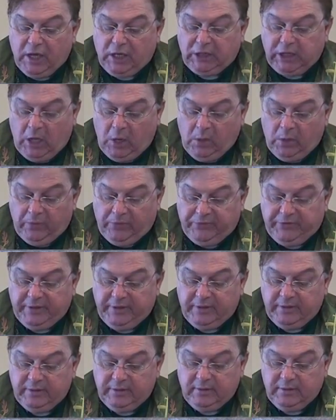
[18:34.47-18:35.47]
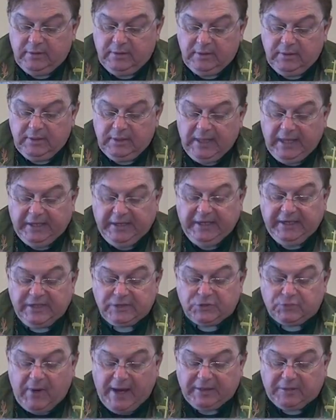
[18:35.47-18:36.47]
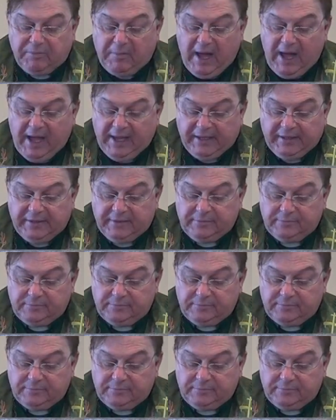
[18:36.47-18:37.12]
clothed and in his right mind.